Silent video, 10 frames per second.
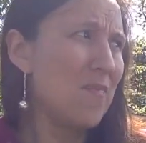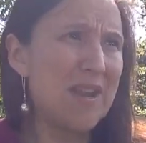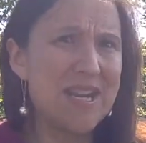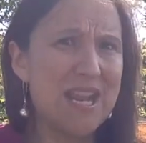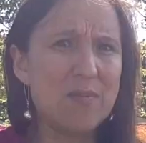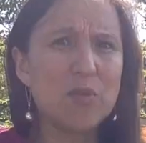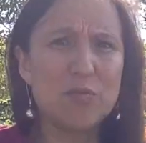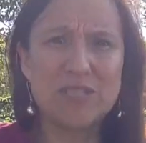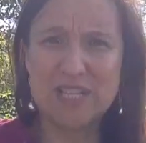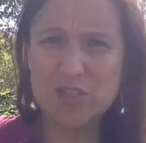my neighbor
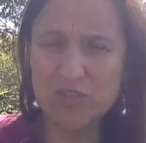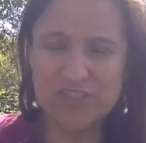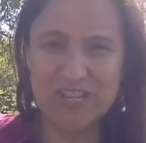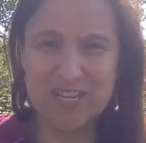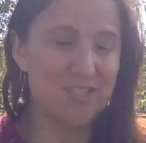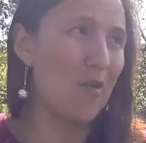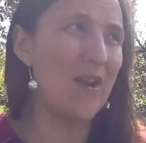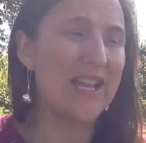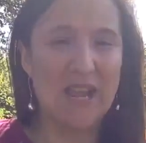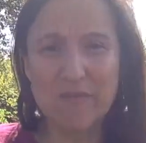was interested, so
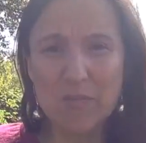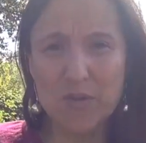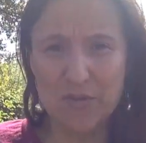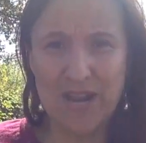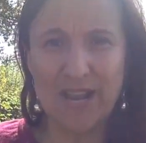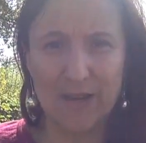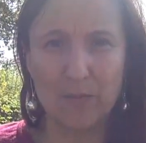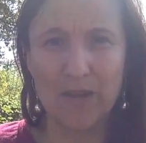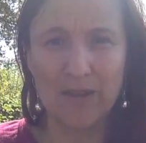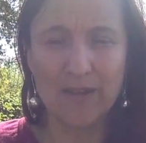I gave him your
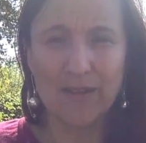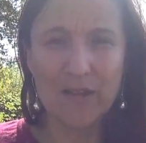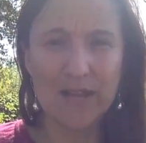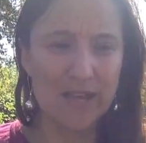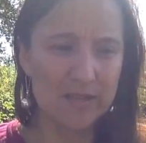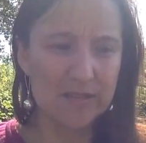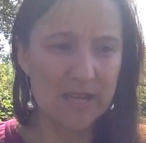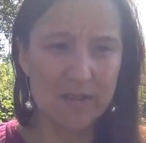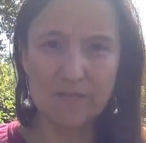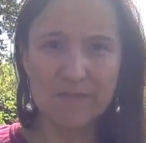name. And
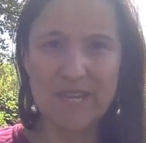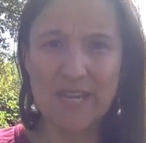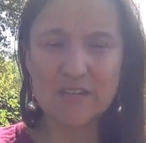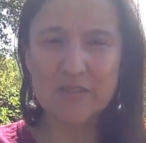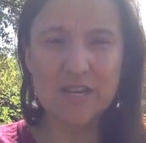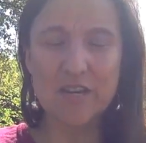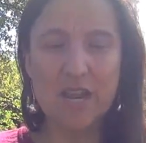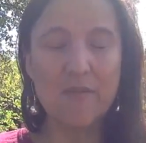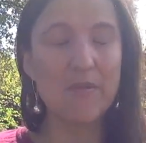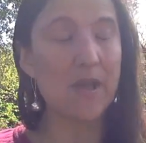here's their
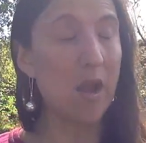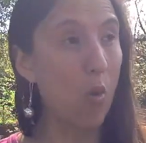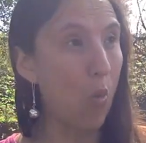name. I'm like,